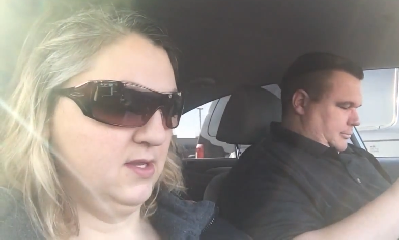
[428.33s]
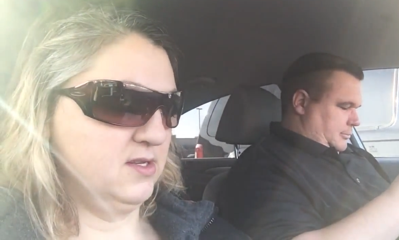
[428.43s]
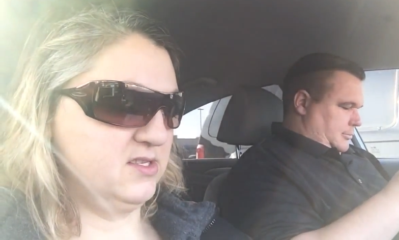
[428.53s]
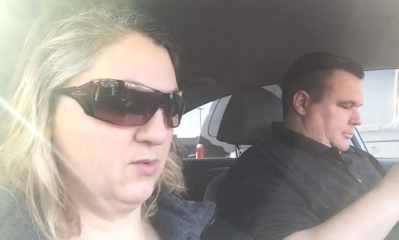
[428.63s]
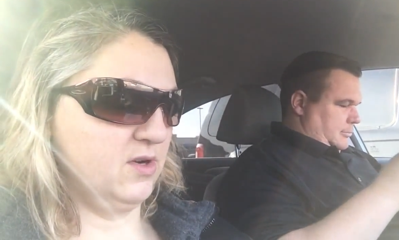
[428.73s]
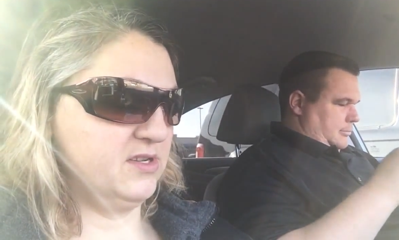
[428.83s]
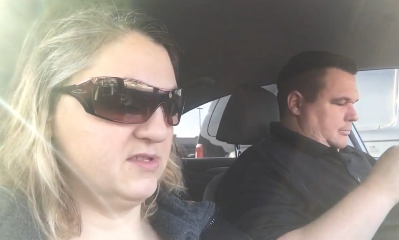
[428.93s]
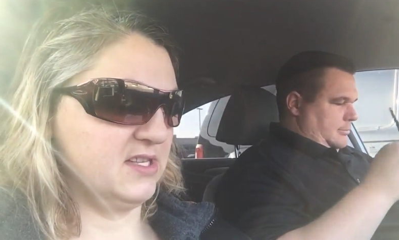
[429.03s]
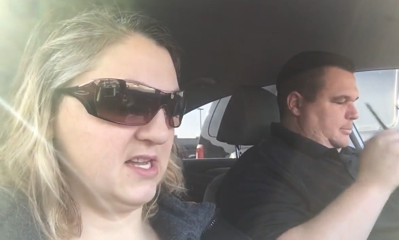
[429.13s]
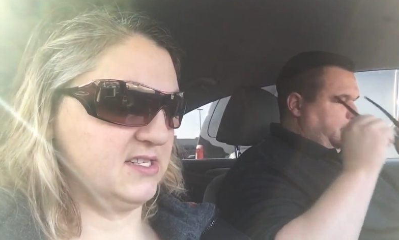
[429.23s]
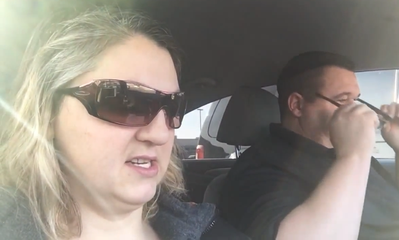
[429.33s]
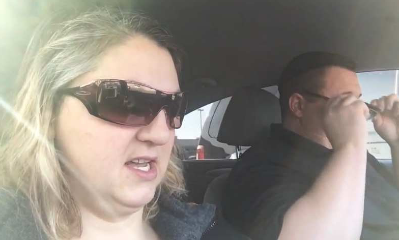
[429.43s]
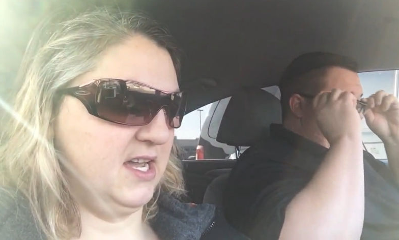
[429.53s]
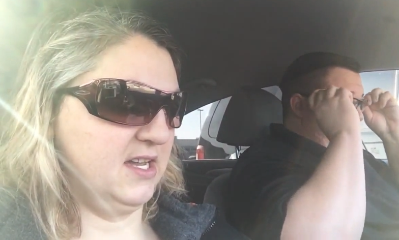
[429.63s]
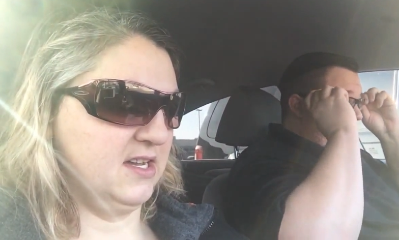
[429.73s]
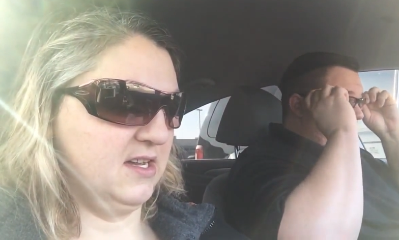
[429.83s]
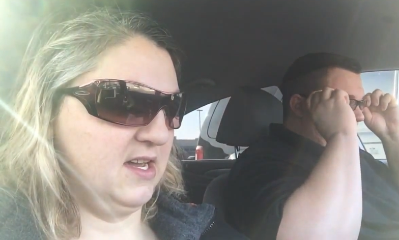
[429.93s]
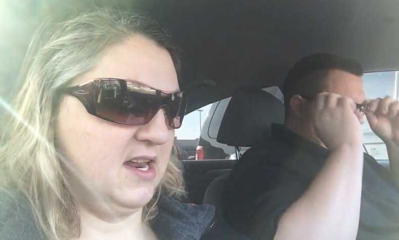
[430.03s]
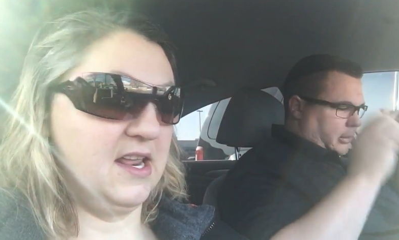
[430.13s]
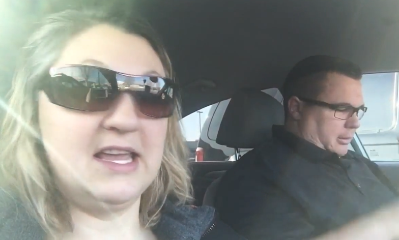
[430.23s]
Speaker 1: So we're using that today.
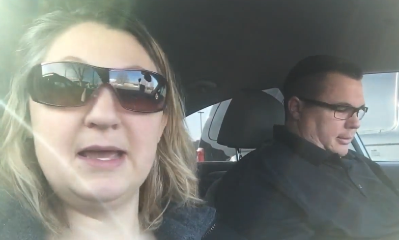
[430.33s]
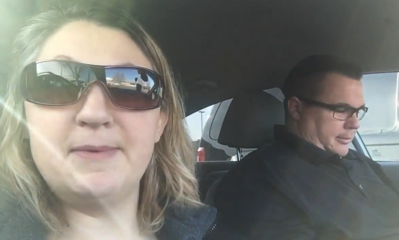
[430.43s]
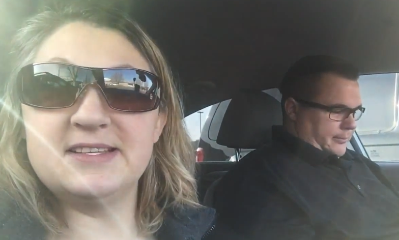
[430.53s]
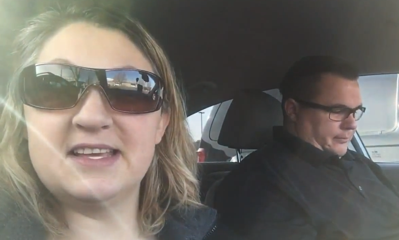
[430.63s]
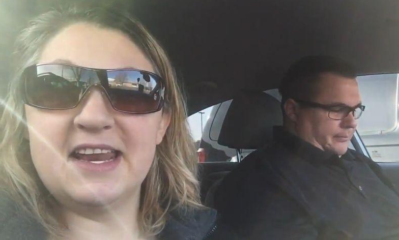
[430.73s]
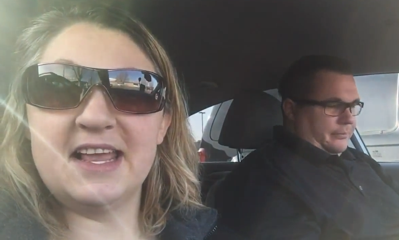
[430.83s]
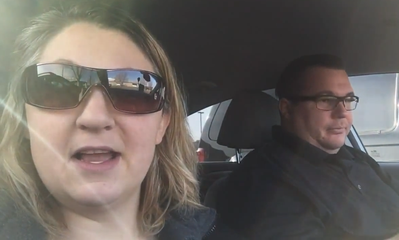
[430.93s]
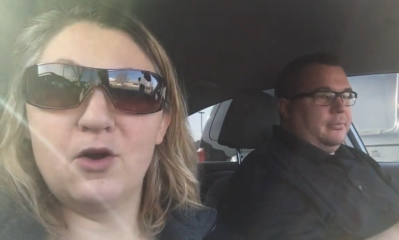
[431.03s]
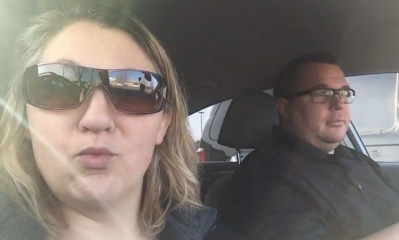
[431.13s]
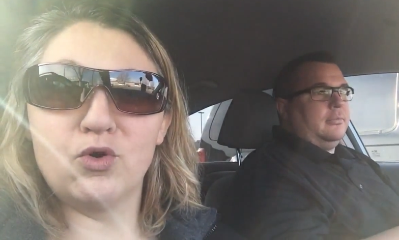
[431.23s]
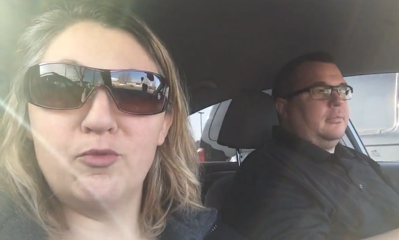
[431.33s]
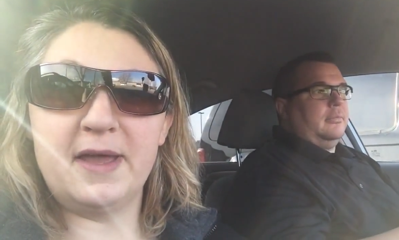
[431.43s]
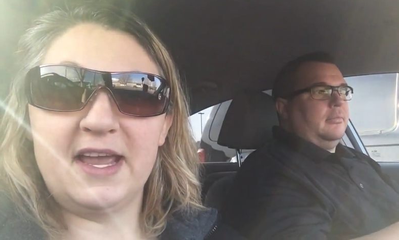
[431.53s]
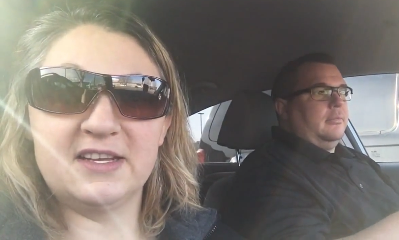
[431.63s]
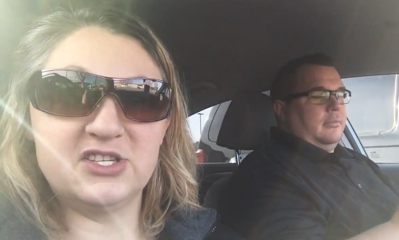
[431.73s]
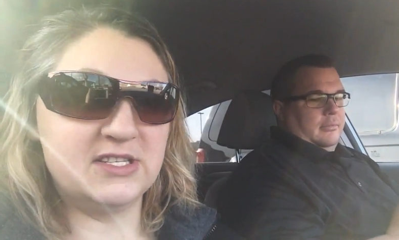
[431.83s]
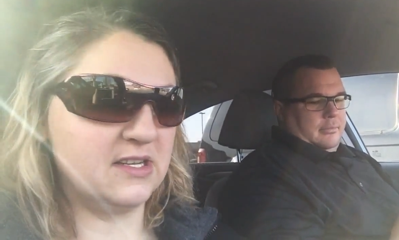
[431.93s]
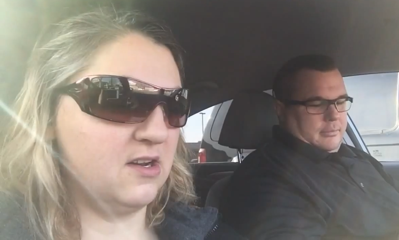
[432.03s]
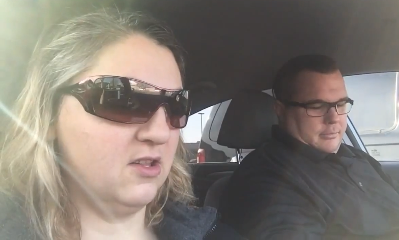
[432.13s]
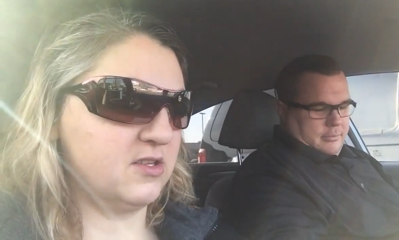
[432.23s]
And Evie's getting you grooming. She's
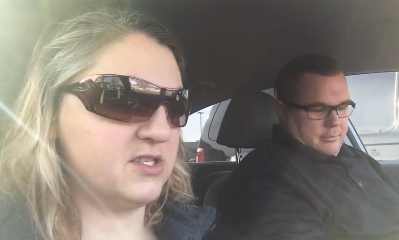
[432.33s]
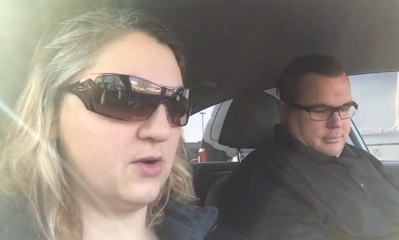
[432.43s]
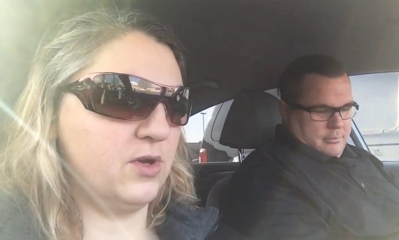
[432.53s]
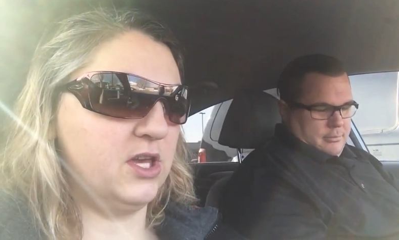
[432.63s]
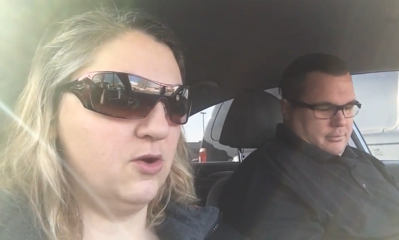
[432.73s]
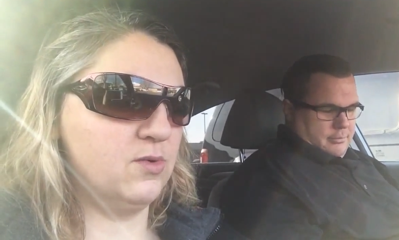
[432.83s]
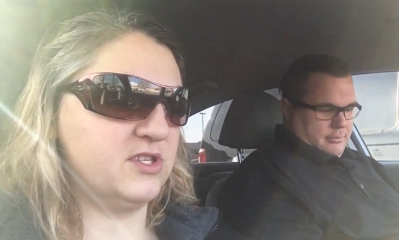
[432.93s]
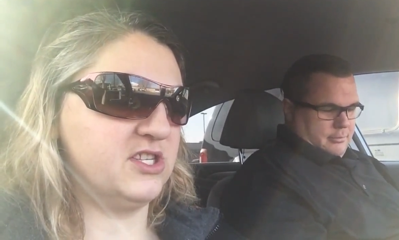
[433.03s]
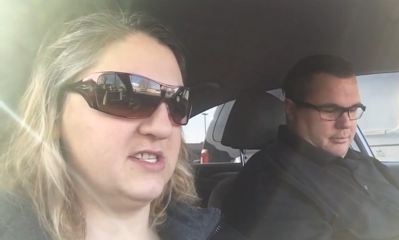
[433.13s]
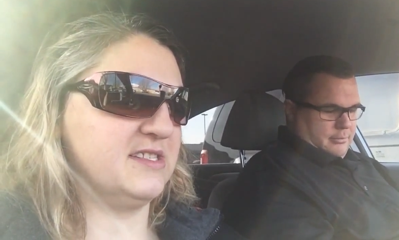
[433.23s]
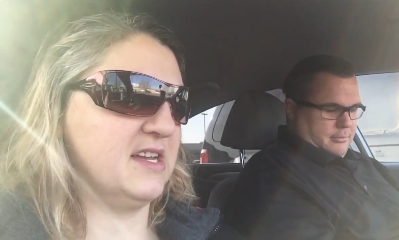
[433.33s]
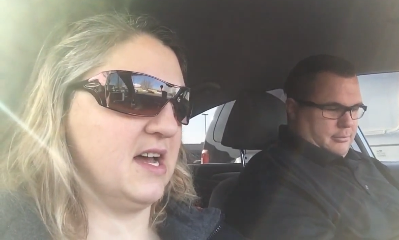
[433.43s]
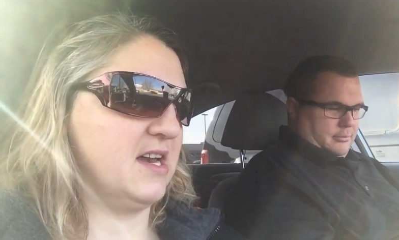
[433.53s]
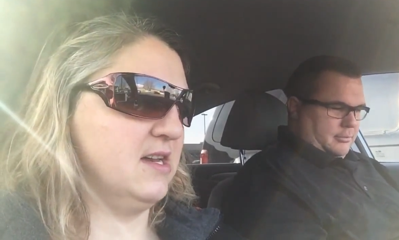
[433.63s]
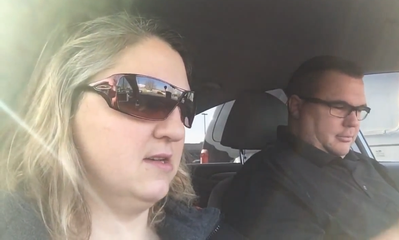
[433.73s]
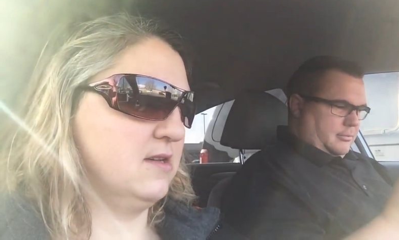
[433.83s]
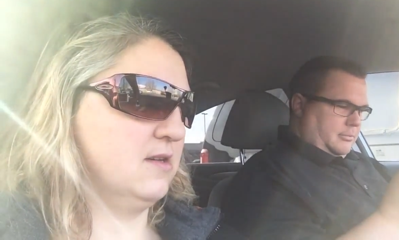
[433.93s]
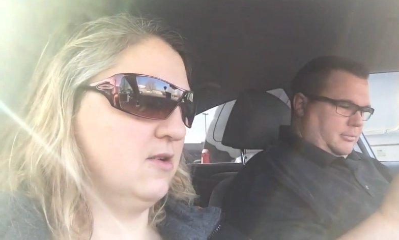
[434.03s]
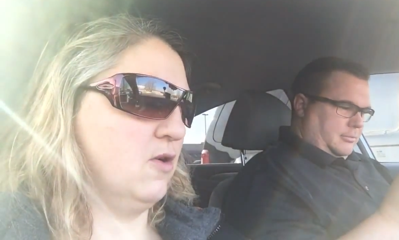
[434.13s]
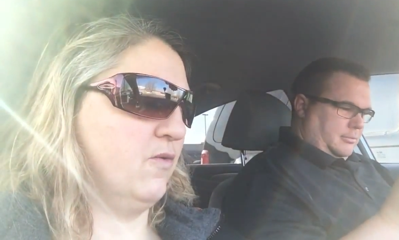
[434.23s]
gonna look so cute when she's done.
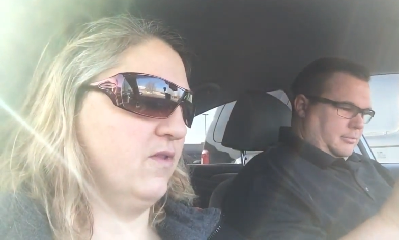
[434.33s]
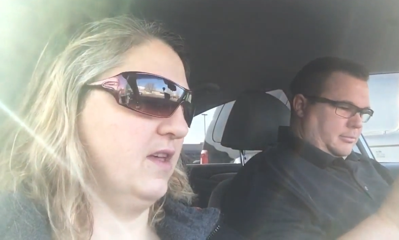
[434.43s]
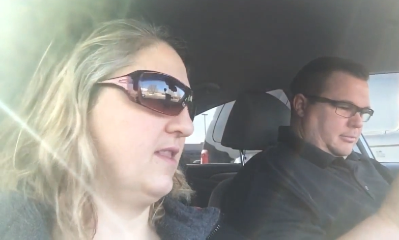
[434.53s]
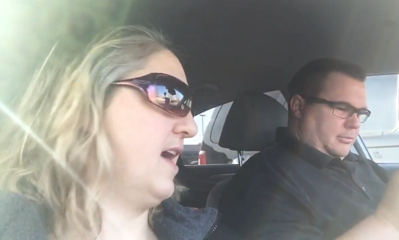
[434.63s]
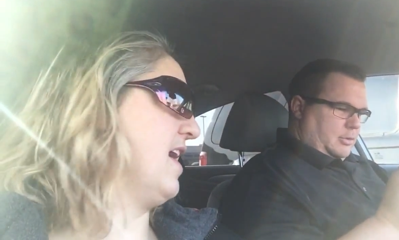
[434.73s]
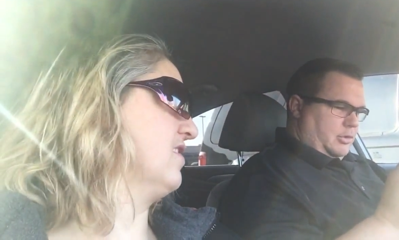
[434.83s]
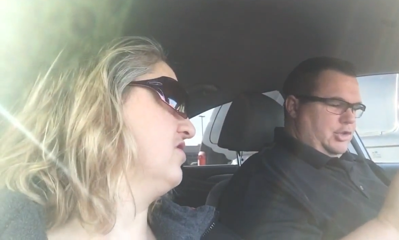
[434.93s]
Hopefully they actually